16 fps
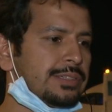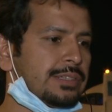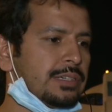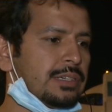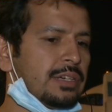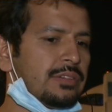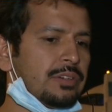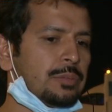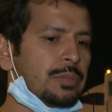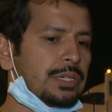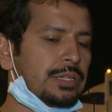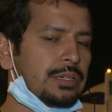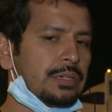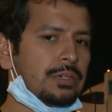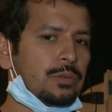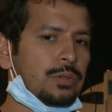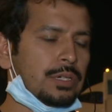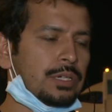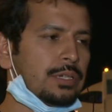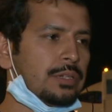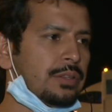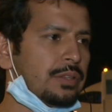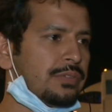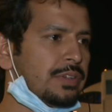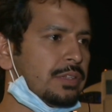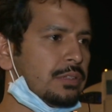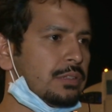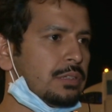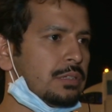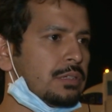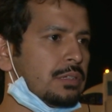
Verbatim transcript: and everybody working in the field,